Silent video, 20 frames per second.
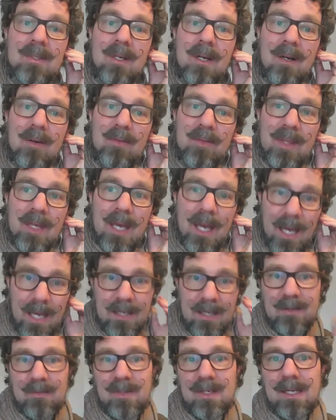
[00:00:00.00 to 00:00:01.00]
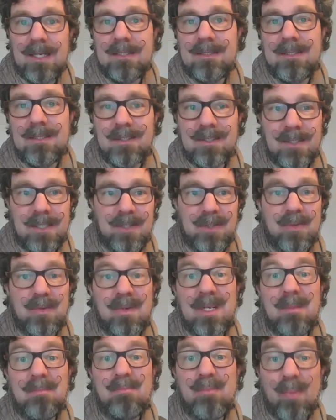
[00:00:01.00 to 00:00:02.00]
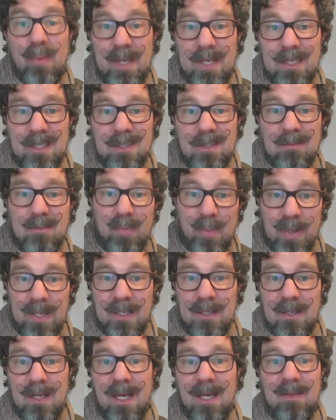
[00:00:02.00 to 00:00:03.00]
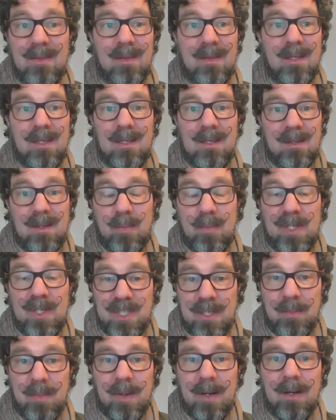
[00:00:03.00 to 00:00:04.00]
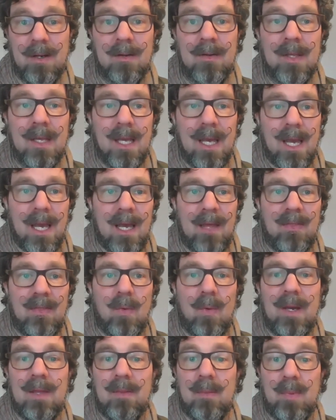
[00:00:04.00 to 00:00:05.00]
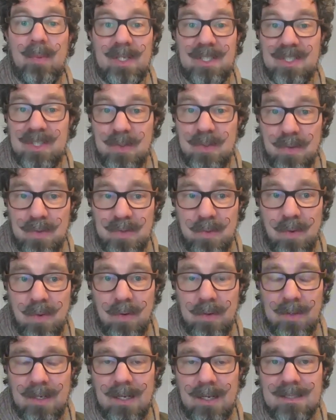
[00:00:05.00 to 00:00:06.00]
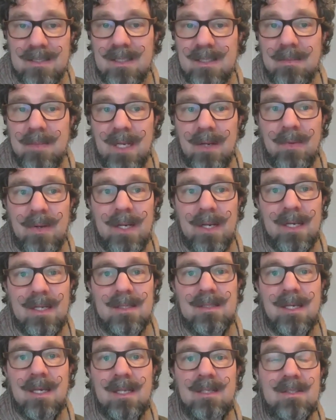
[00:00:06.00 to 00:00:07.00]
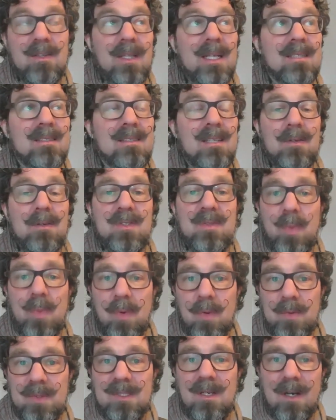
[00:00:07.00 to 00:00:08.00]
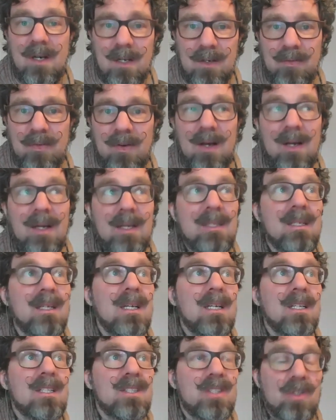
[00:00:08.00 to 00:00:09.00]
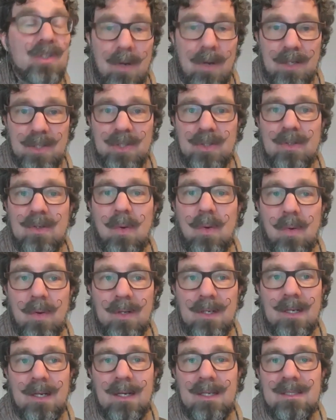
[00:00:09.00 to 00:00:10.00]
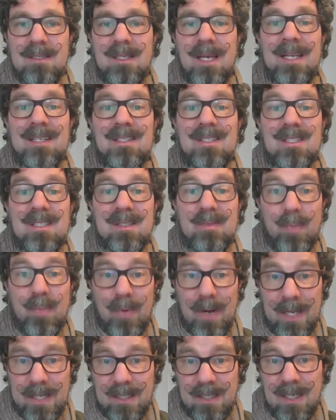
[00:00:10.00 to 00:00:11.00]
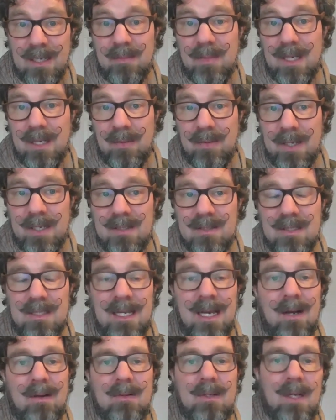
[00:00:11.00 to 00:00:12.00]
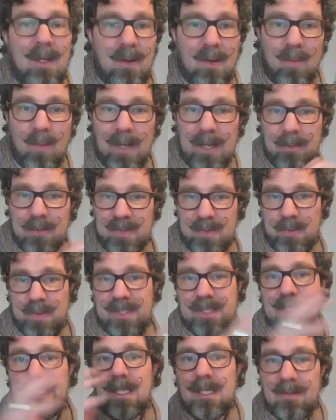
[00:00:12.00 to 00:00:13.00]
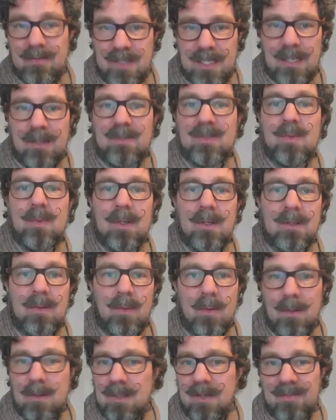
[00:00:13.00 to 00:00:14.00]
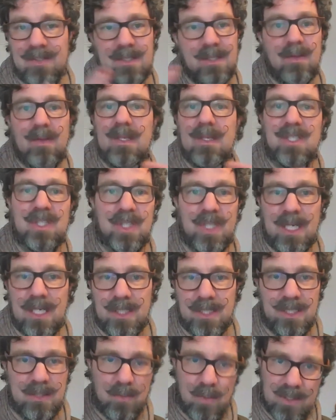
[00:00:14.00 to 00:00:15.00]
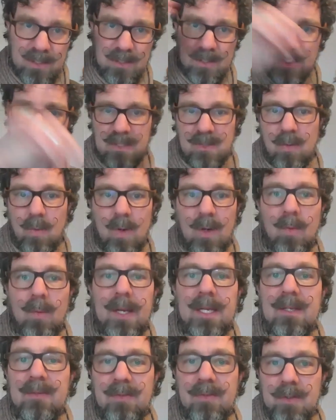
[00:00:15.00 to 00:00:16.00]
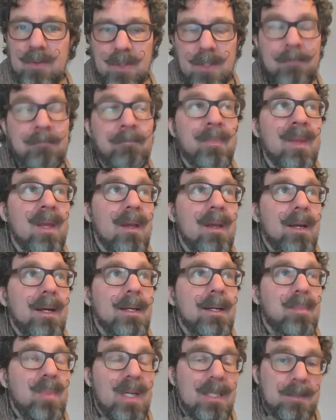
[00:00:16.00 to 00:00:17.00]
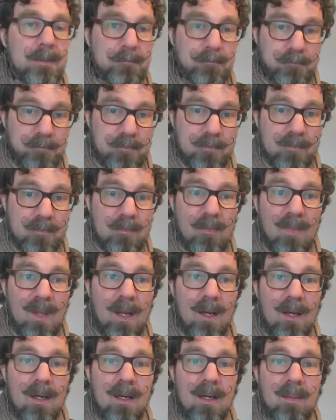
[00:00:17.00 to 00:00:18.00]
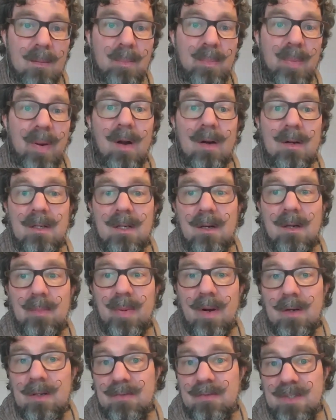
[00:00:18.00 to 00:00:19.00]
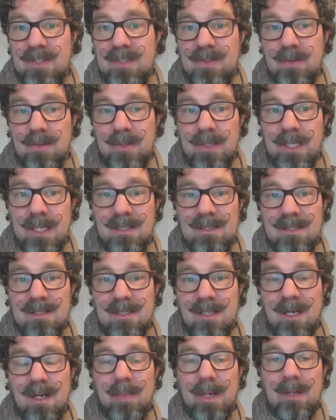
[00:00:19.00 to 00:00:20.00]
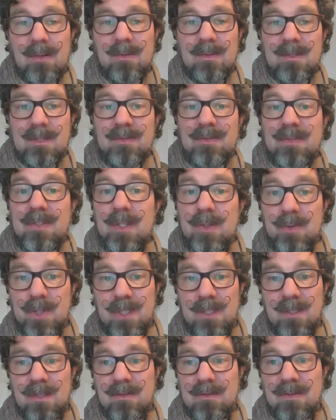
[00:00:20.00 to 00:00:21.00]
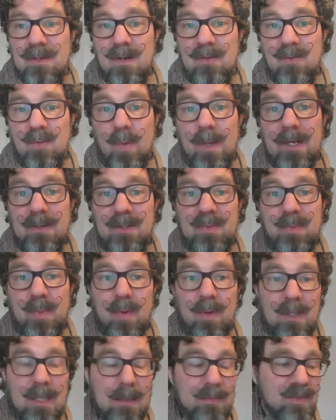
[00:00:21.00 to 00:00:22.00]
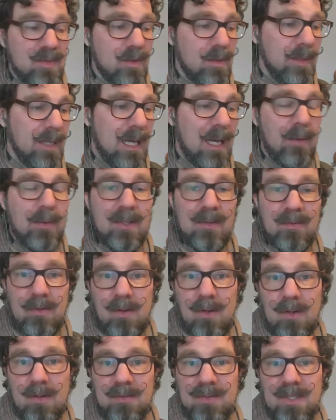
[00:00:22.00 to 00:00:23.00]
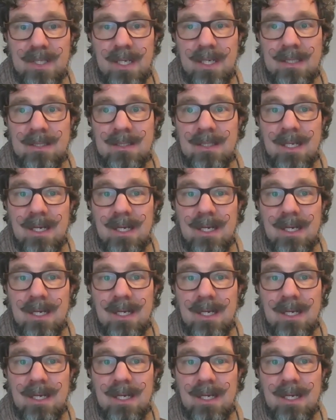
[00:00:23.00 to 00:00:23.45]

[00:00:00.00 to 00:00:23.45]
of the end of the 19th century Britain and the British Empire, and the way the British schools were organized in many ways. And so that's how sport was codified, structured, organized, and spread in many ways. Now, when it was received elsewhere in the world, obviously things changed. It wasn't just a one-way diffusion, but part of the story is about diffusion of where sport comes from and how it evolves. And